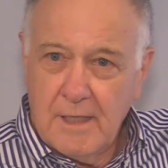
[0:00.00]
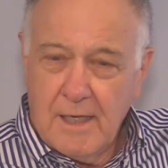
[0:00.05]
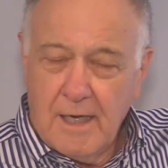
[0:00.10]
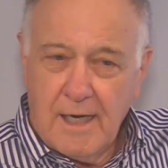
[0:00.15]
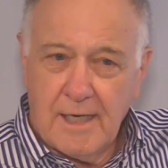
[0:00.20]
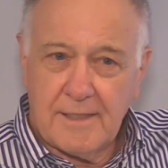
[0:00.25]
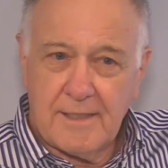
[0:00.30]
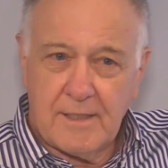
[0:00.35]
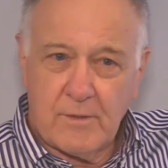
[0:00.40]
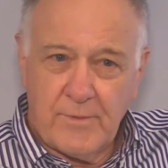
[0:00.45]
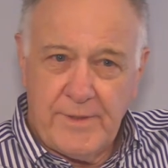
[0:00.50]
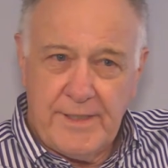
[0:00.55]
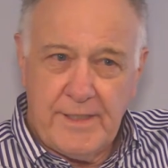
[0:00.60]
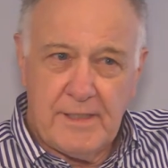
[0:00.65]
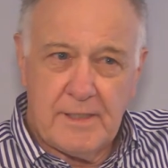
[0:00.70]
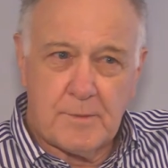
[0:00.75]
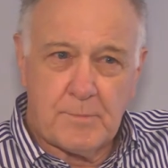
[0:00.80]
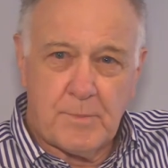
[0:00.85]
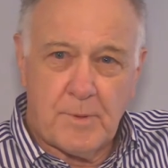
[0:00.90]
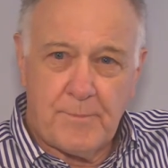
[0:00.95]
I think we
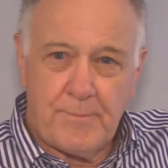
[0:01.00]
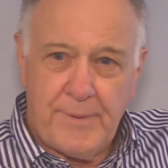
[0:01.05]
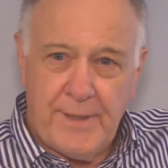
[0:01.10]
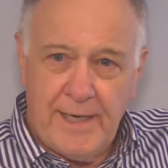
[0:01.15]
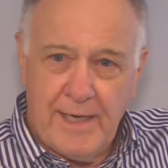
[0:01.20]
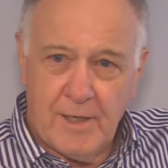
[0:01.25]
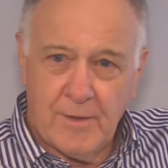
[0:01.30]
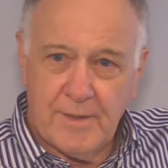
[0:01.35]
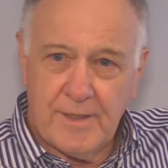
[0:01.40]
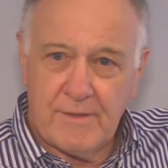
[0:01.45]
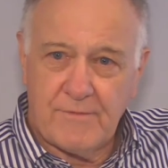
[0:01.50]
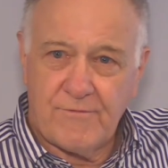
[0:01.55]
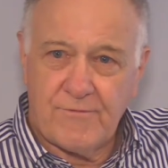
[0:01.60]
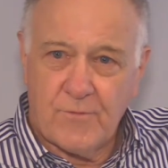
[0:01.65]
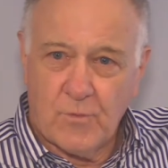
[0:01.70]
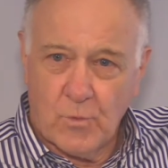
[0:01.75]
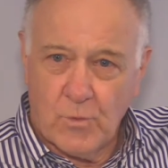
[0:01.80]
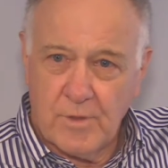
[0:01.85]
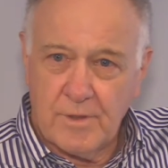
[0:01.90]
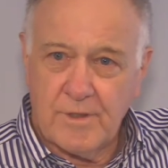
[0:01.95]
need to prepare it
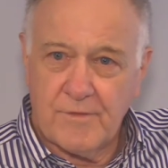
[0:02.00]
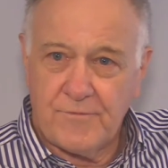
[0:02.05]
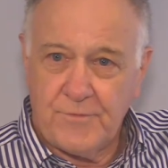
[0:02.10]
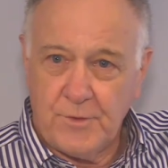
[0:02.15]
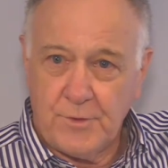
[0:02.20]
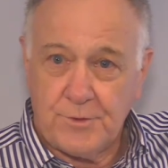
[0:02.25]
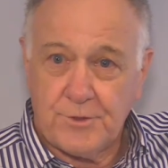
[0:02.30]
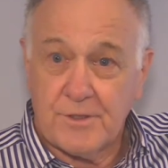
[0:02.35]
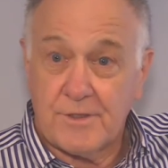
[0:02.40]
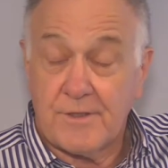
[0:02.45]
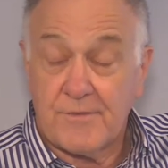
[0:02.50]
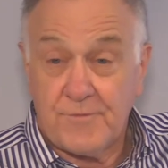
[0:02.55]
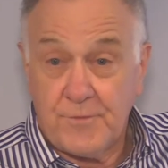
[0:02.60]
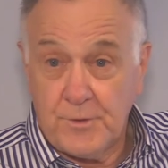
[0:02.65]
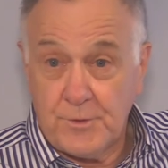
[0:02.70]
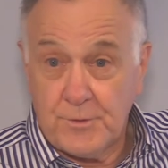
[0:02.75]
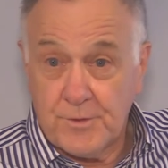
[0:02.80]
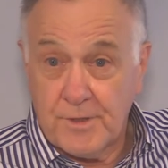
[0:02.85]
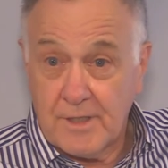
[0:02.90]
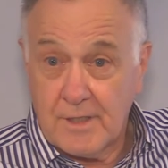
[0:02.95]
for the future and the
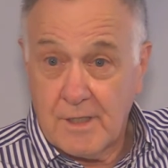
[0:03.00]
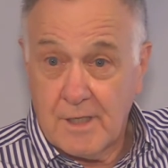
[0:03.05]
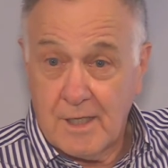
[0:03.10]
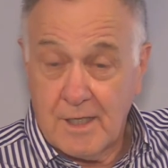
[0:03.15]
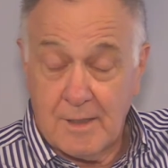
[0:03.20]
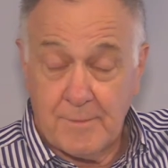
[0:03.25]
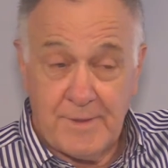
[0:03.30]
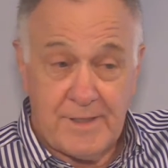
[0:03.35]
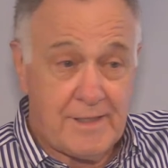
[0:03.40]
future economy.